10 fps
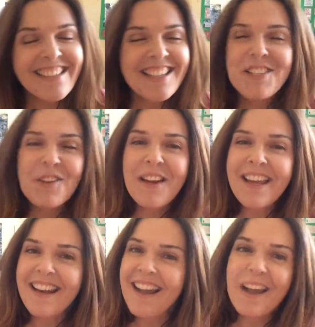Enjoy
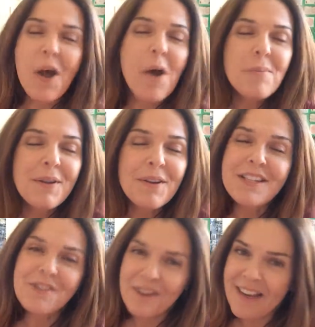it. I hope you're
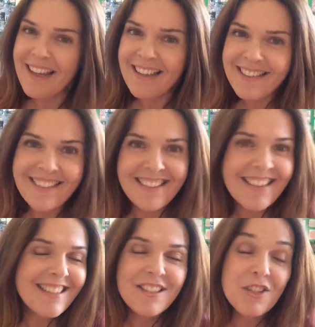enjoying it
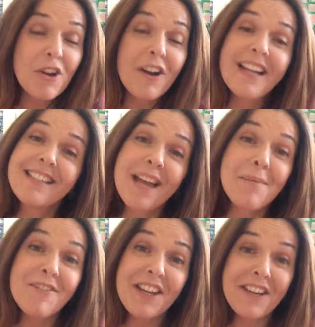because it's a great
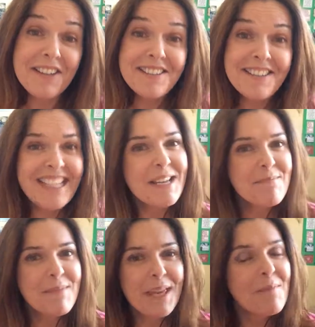time of year.
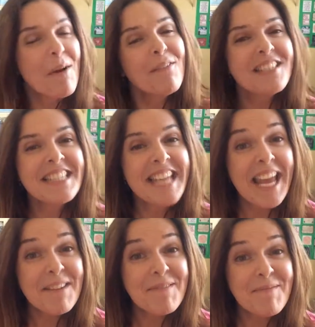Make it a marvelous
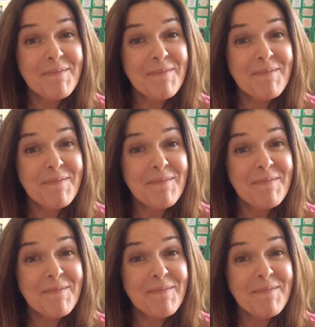day.